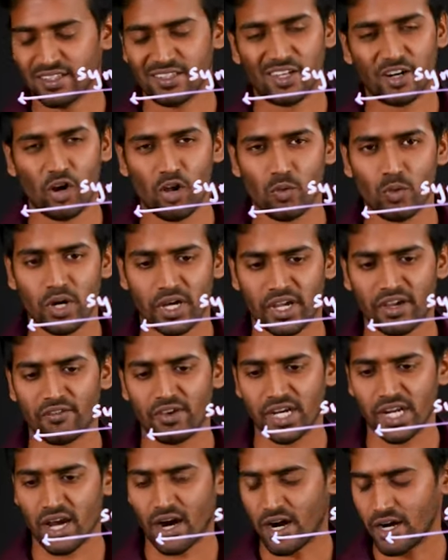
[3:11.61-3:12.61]
They're all working
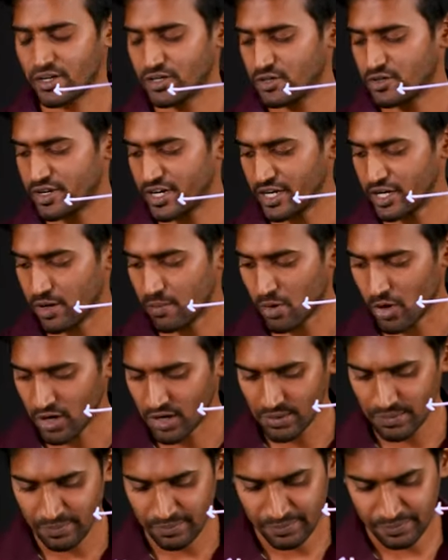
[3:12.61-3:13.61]
very hard to train your
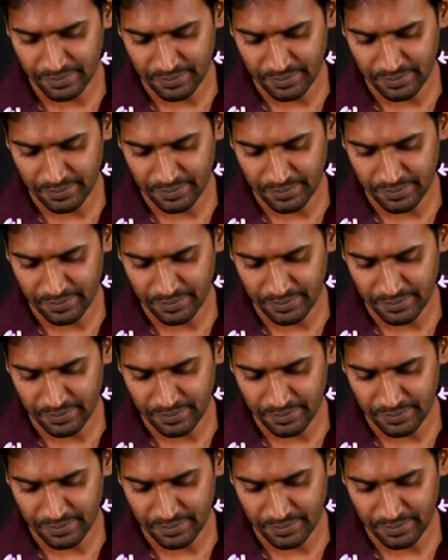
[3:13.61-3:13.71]
model.